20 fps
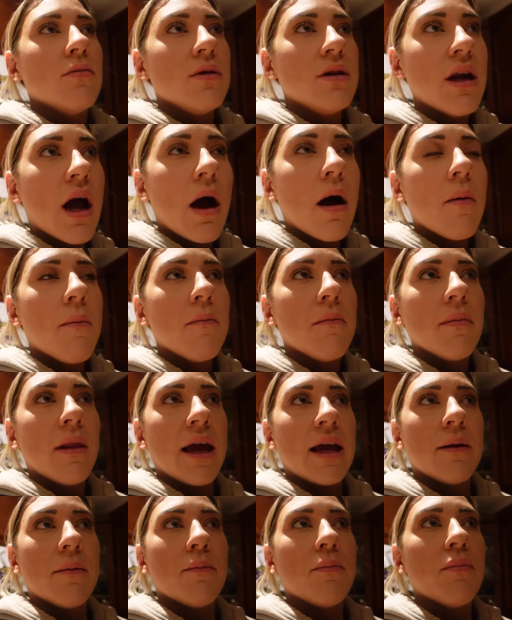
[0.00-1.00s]
dumb,
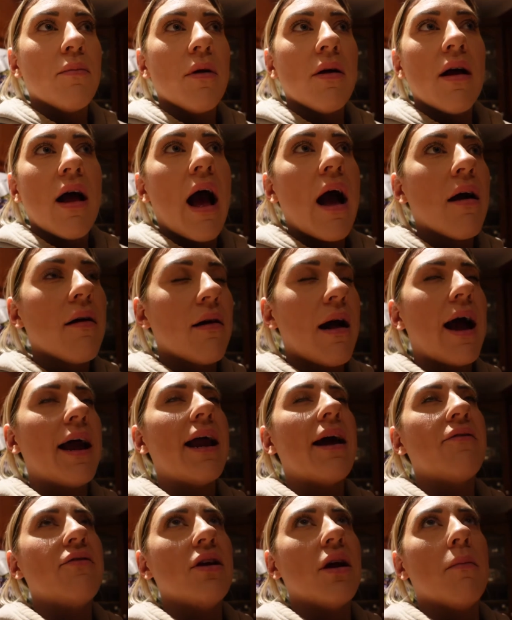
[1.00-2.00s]
like I
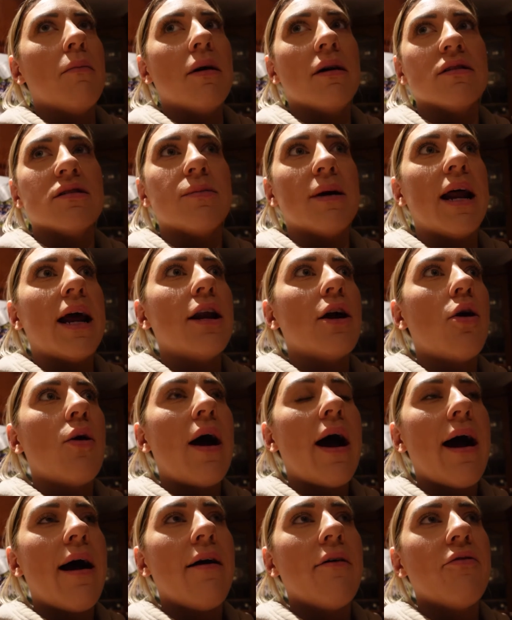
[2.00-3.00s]
have dumbbells, but I don't
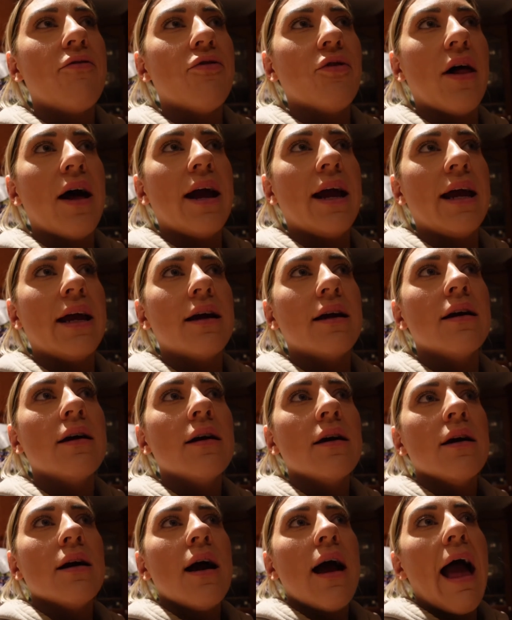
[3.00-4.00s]
have like
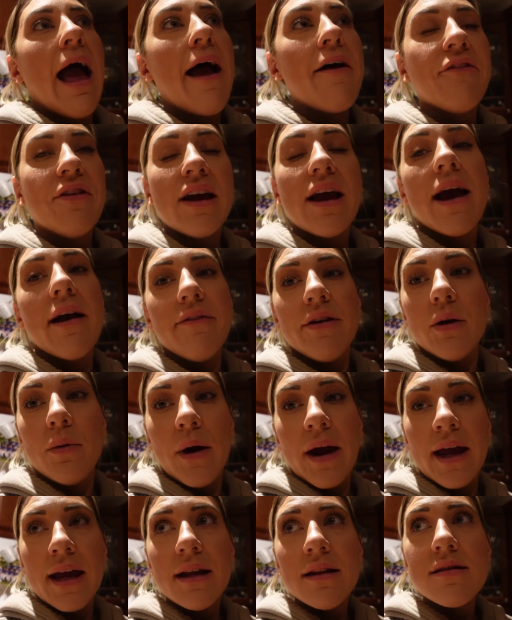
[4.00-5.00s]
heavy, heavy
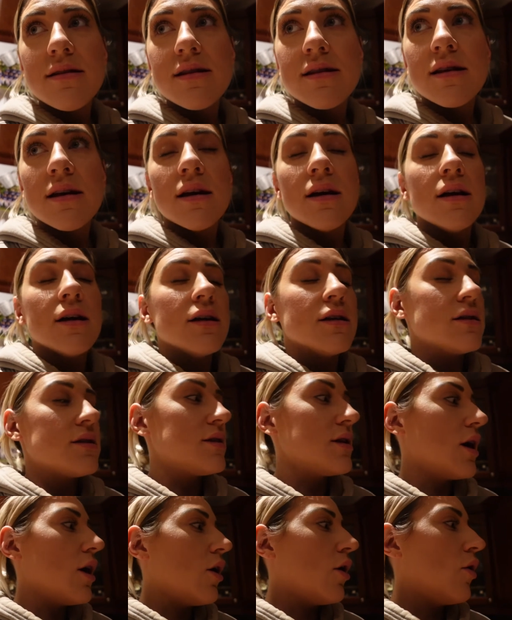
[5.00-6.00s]
weights.
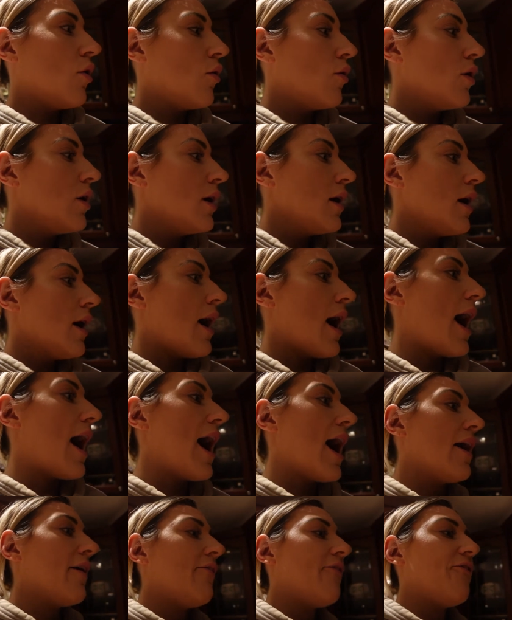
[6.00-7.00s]
So
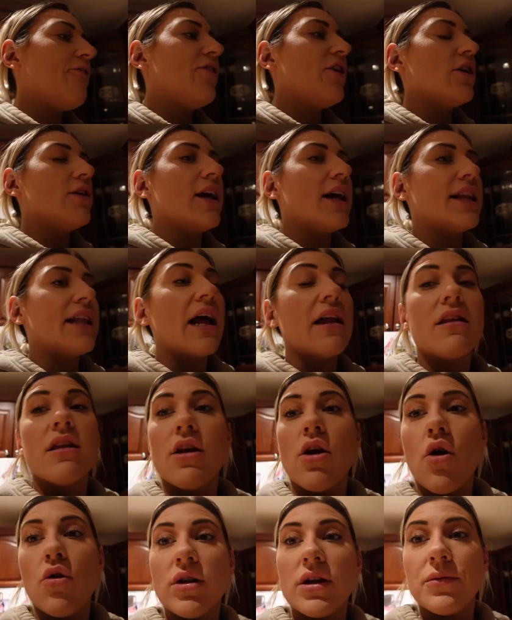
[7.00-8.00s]
I feel like that's
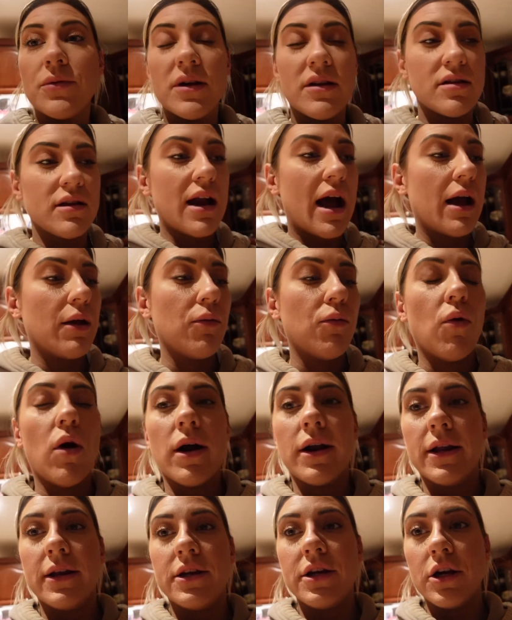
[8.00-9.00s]
the only reason I
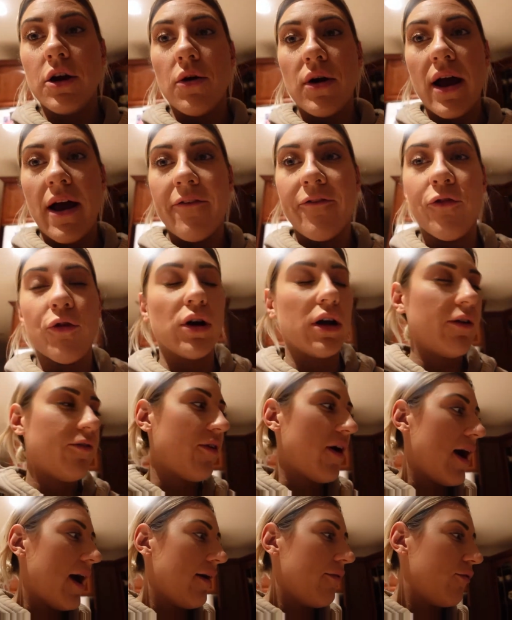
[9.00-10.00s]
wanted to go to
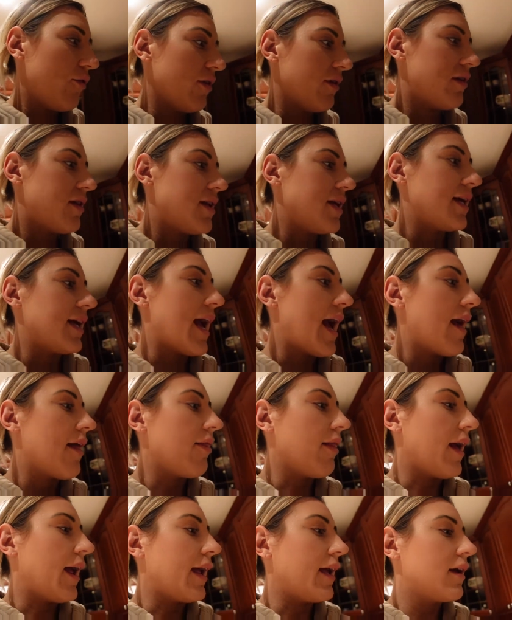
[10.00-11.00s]
F45 was to get
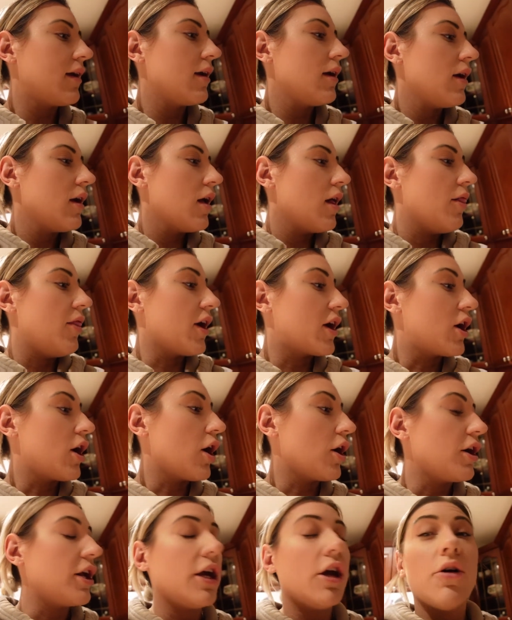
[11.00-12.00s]
like the
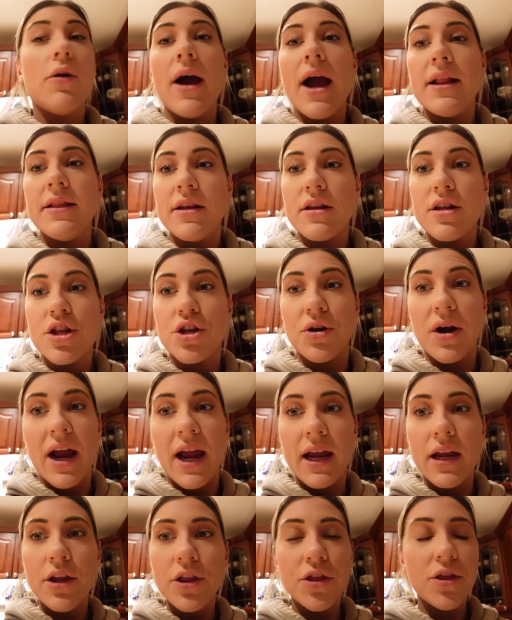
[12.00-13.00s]
cardio and the
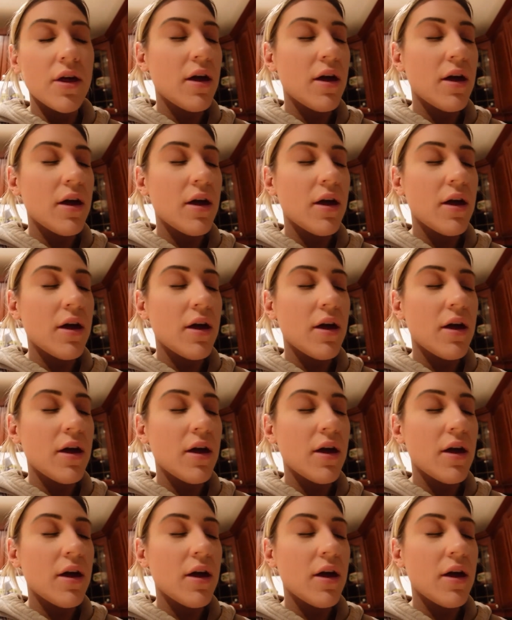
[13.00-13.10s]
strength.